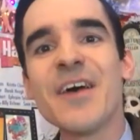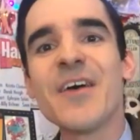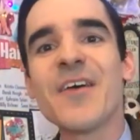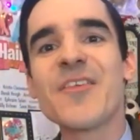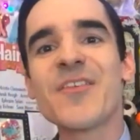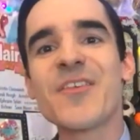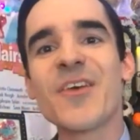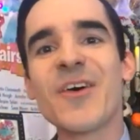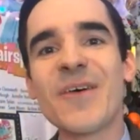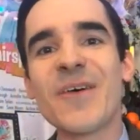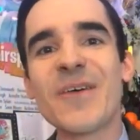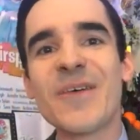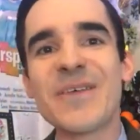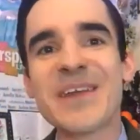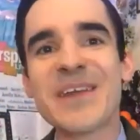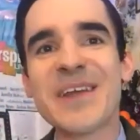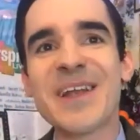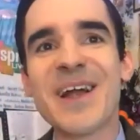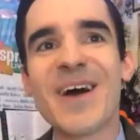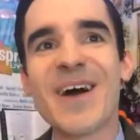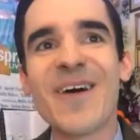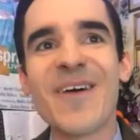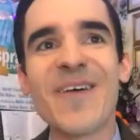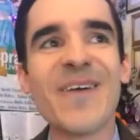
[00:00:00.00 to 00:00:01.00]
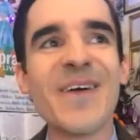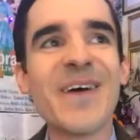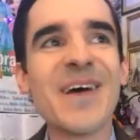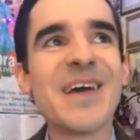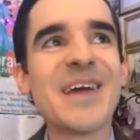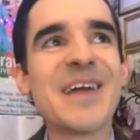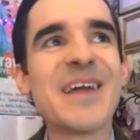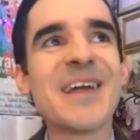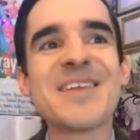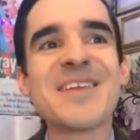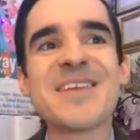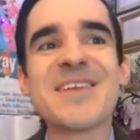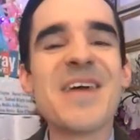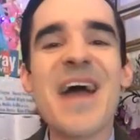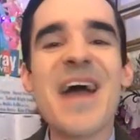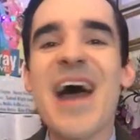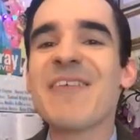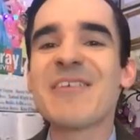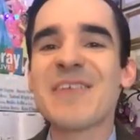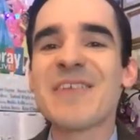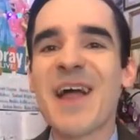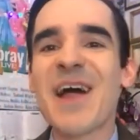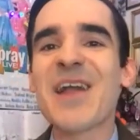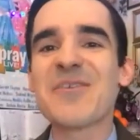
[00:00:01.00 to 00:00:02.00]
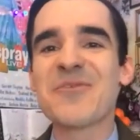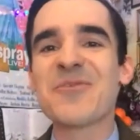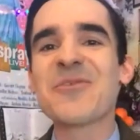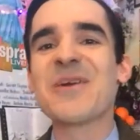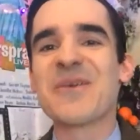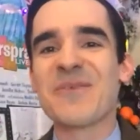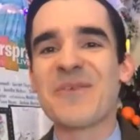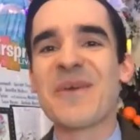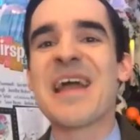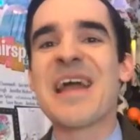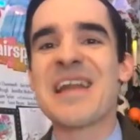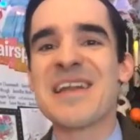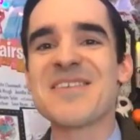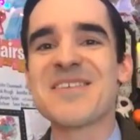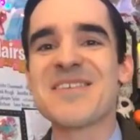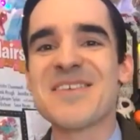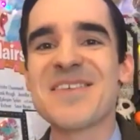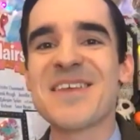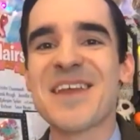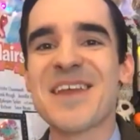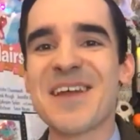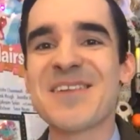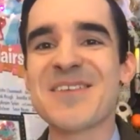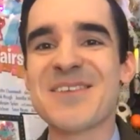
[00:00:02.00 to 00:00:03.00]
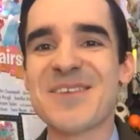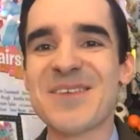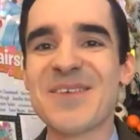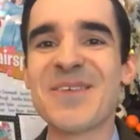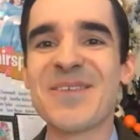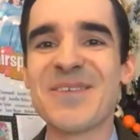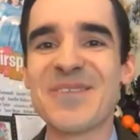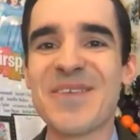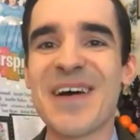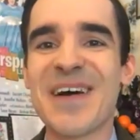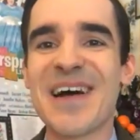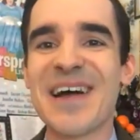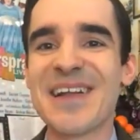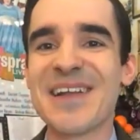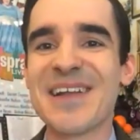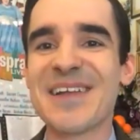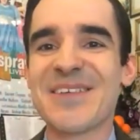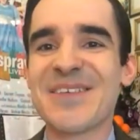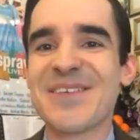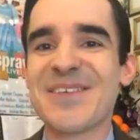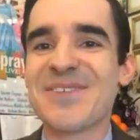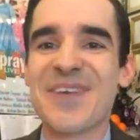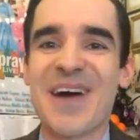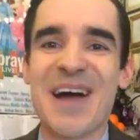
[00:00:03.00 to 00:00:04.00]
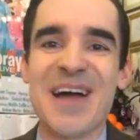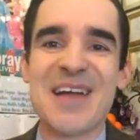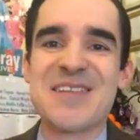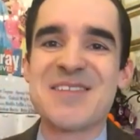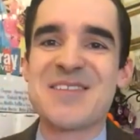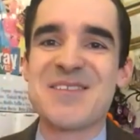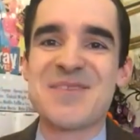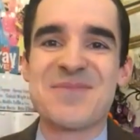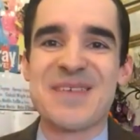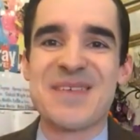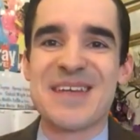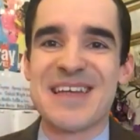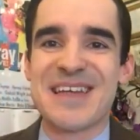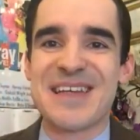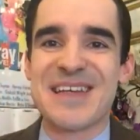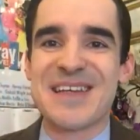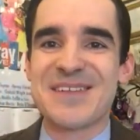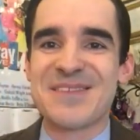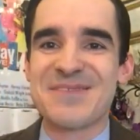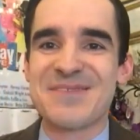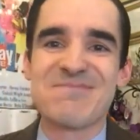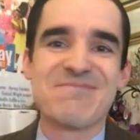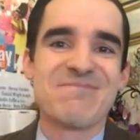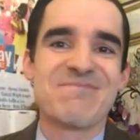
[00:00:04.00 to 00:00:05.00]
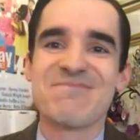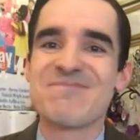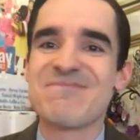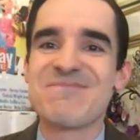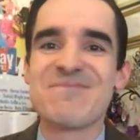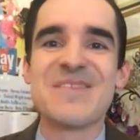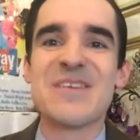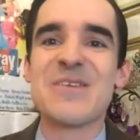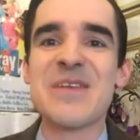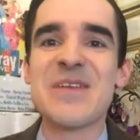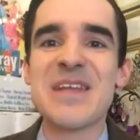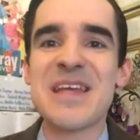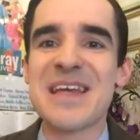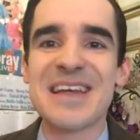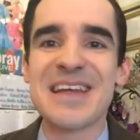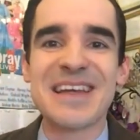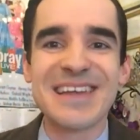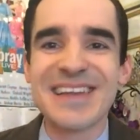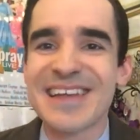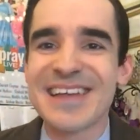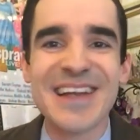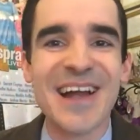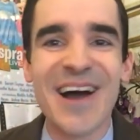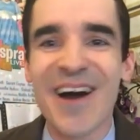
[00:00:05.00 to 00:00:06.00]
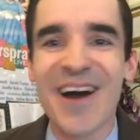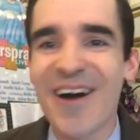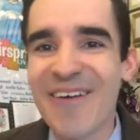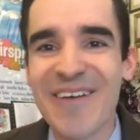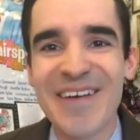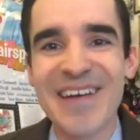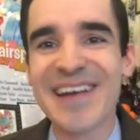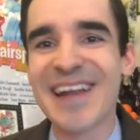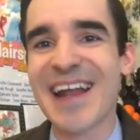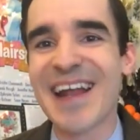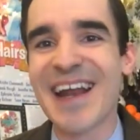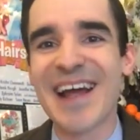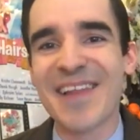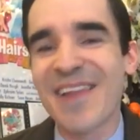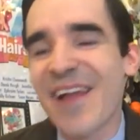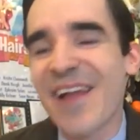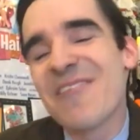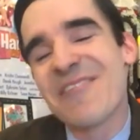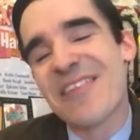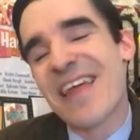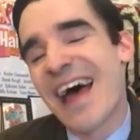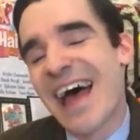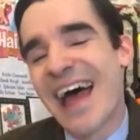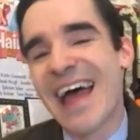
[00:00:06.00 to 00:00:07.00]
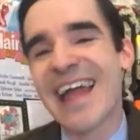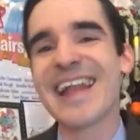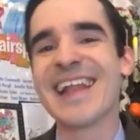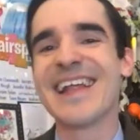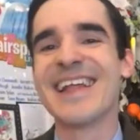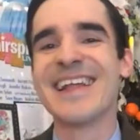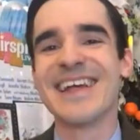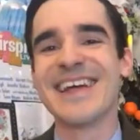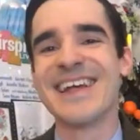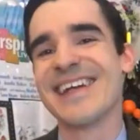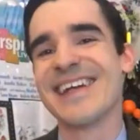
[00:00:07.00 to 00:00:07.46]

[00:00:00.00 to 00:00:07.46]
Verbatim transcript: So you know, you have a lot of free reign to just like do what you find to be unique, you know, and, and I love that.